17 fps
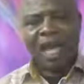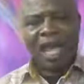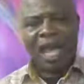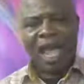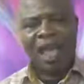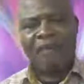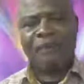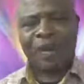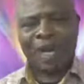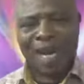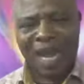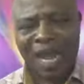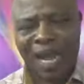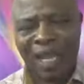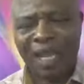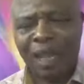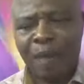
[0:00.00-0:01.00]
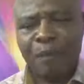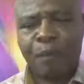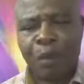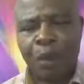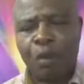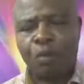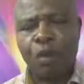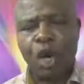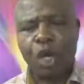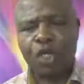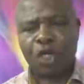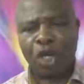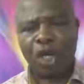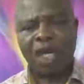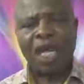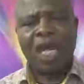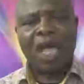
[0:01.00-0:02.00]
Every hanging
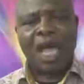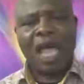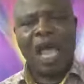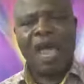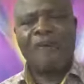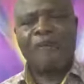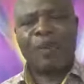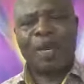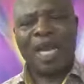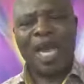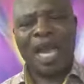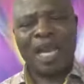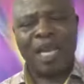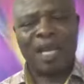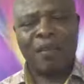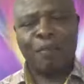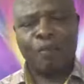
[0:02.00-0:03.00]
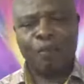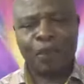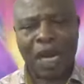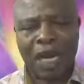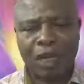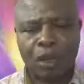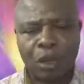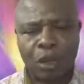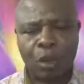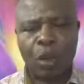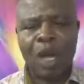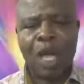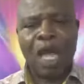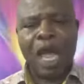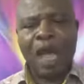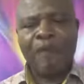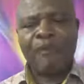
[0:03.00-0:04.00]
promotion, every hanging breakthrough,
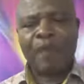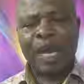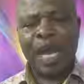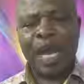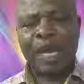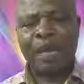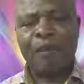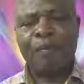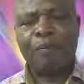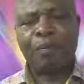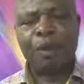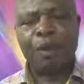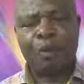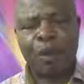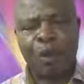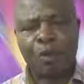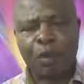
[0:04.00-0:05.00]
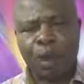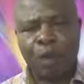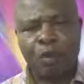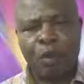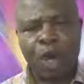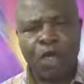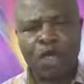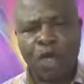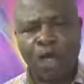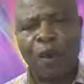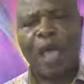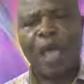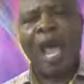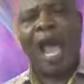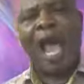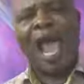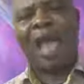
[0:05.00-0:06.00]
every hanging promotion,
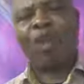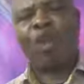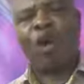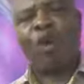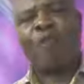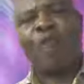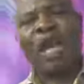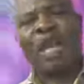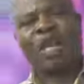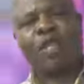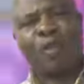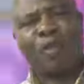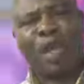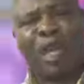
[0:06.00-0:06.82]
I command it to be